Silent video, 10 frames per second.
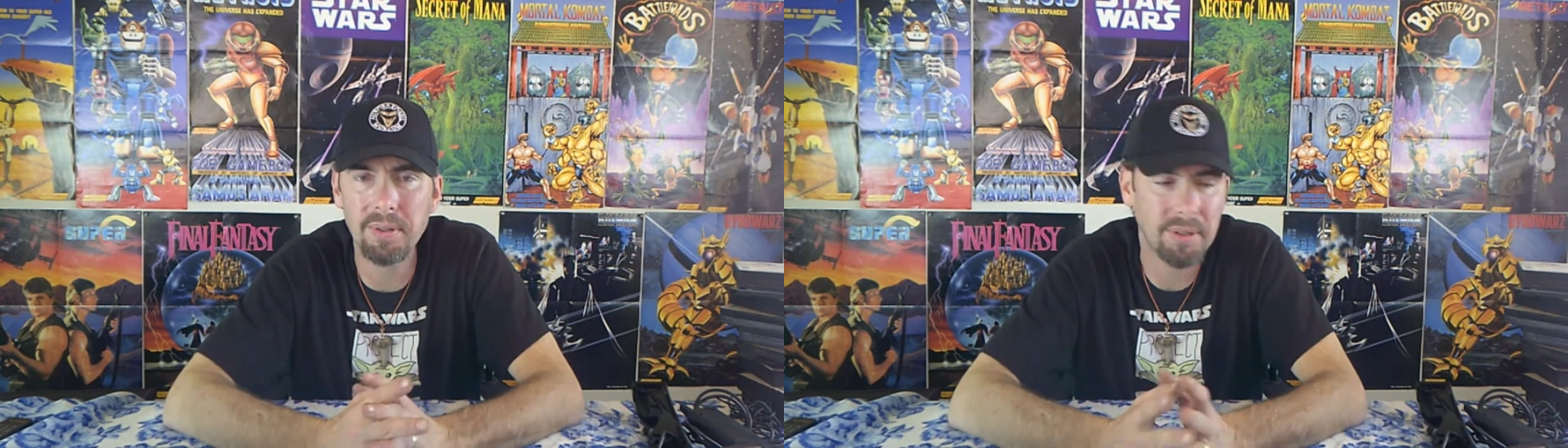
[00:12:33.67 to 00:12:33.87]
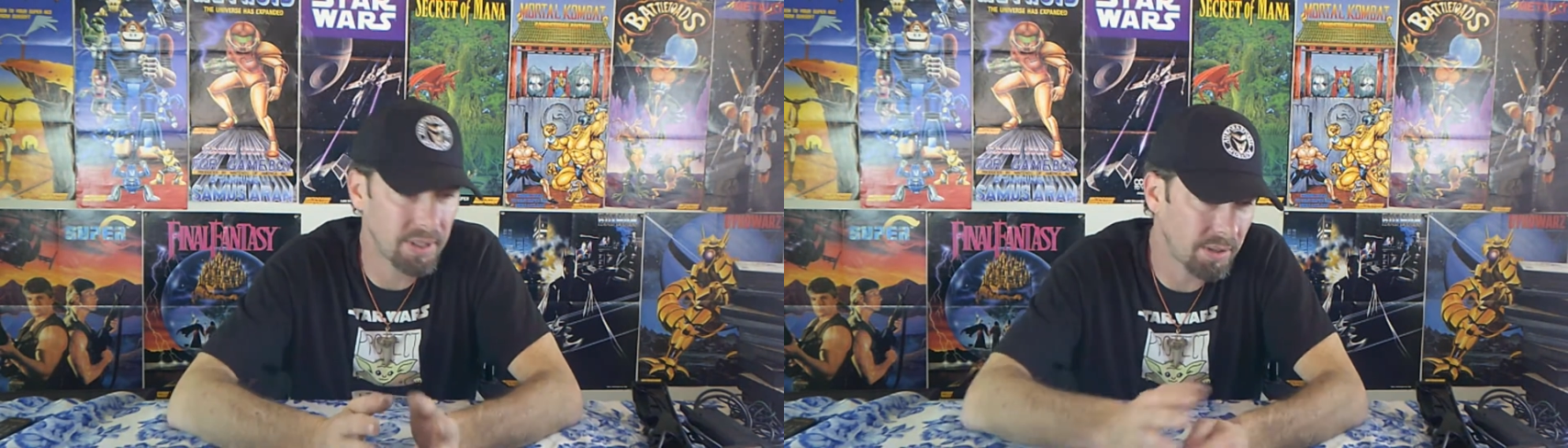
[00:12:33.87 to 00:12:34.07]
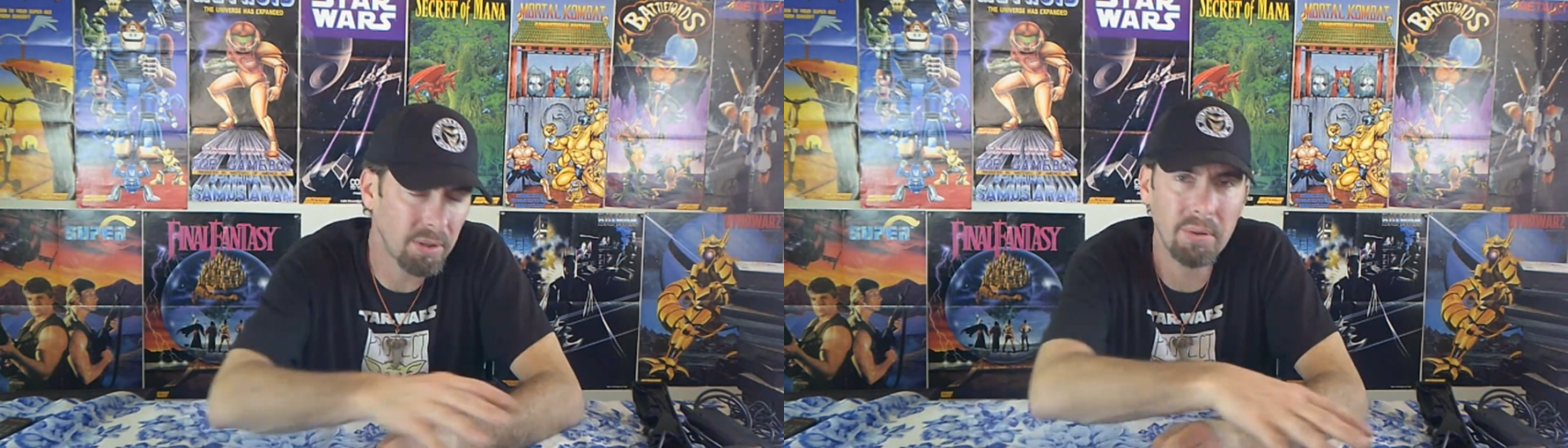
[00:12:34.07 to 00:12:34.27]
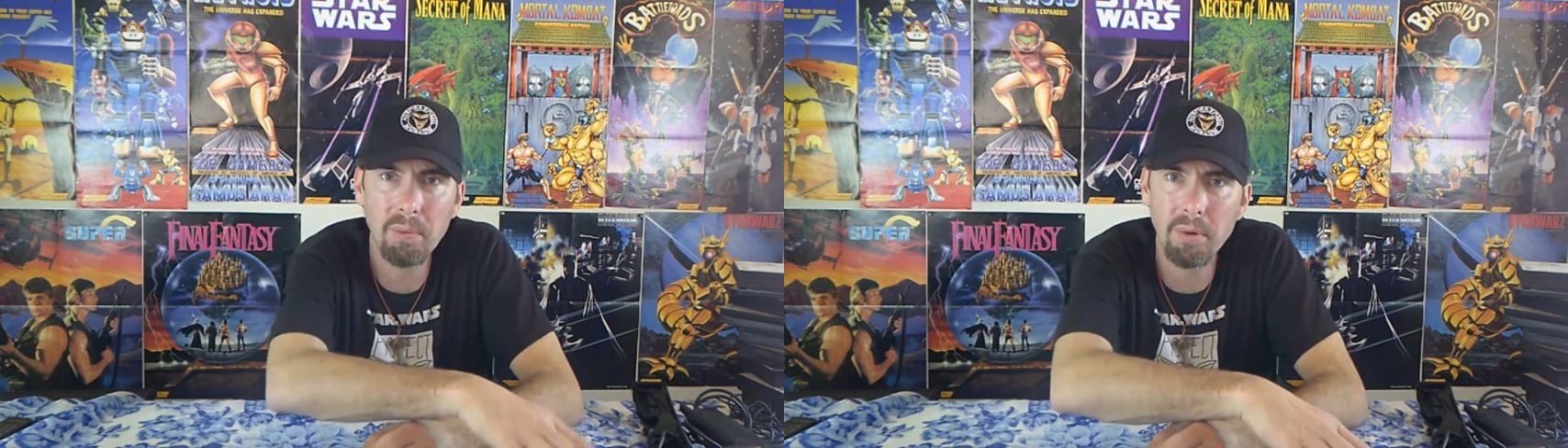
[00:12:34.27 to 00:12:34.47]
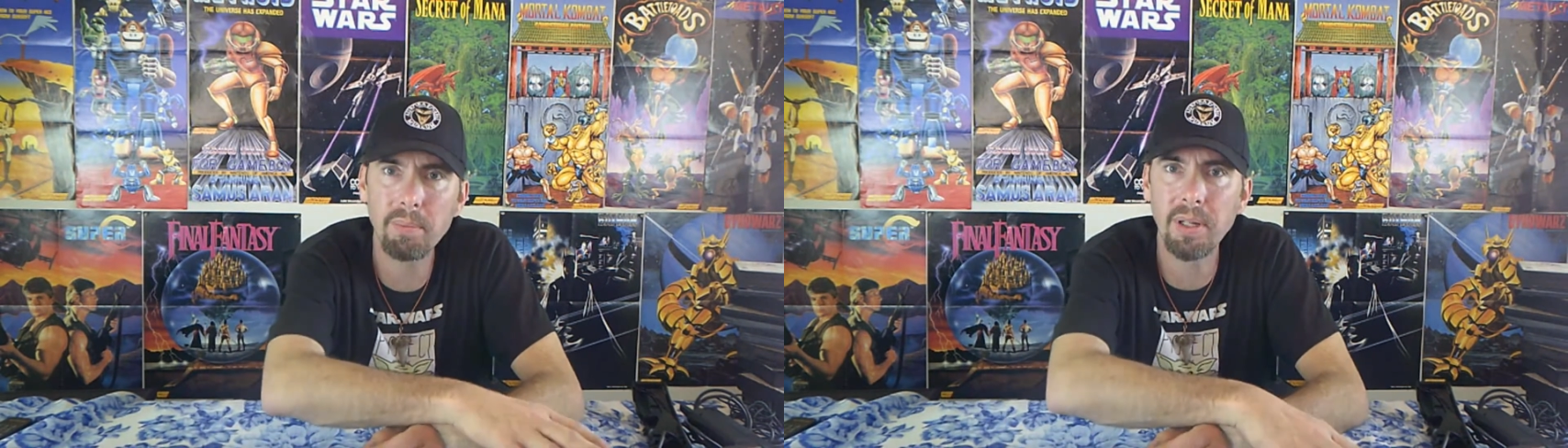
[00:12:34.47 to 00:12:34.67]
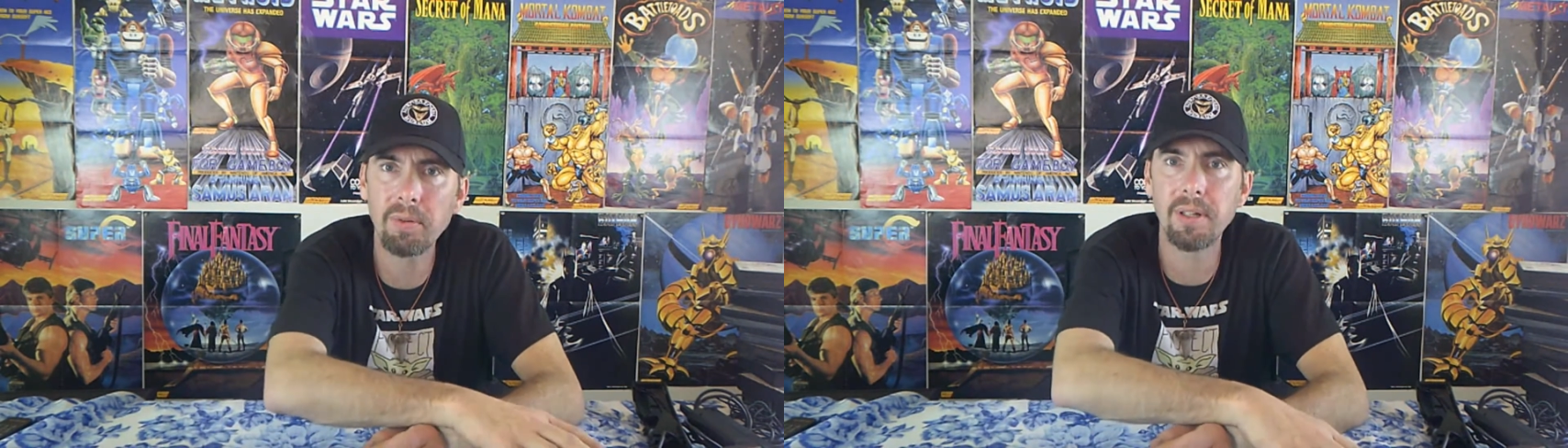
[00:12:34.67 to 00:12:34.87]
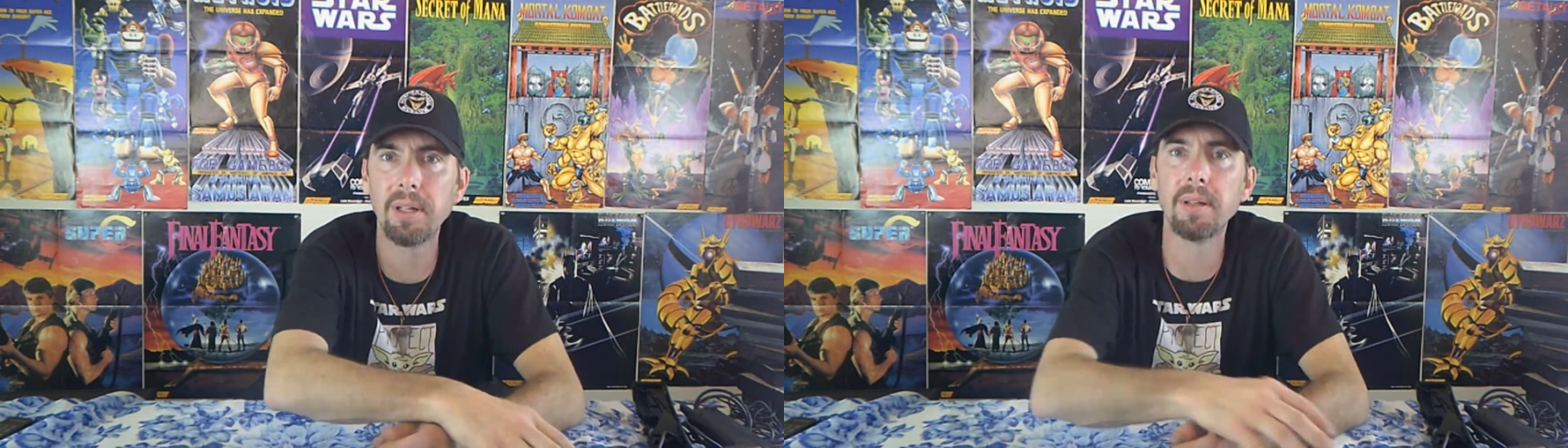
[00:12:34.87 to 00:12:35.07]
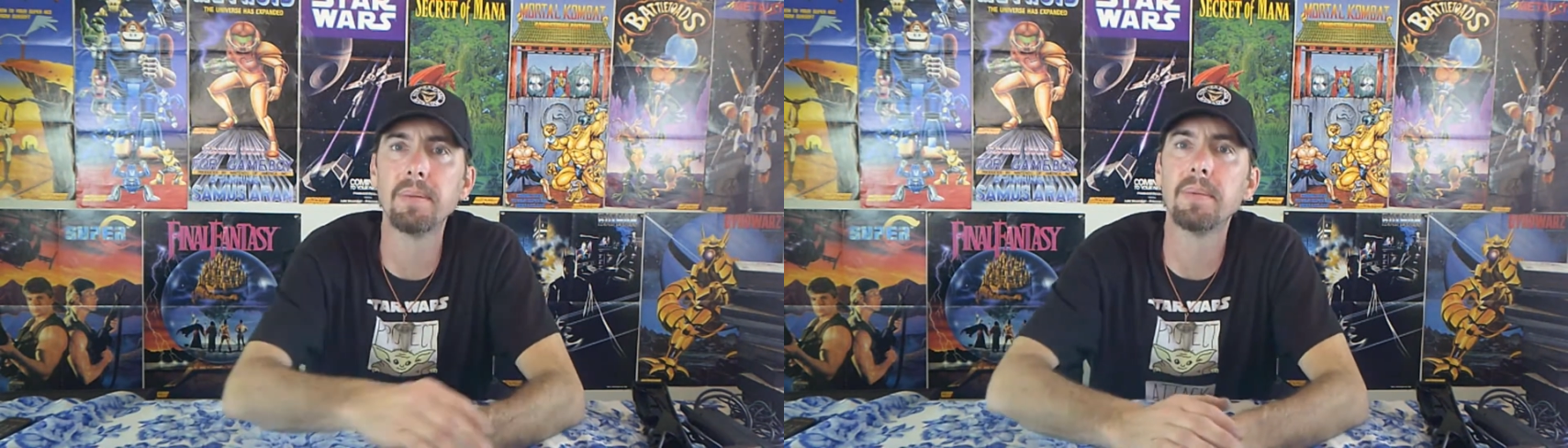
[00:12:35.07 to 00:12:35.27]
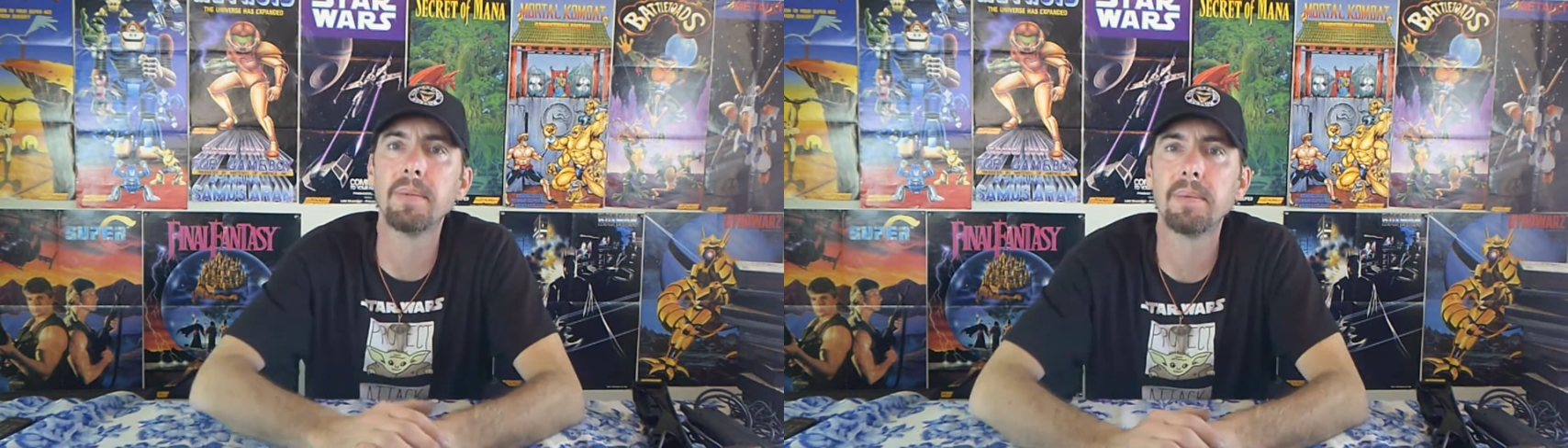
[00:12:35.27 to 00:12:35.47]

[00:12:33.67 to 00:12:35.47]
including the one built in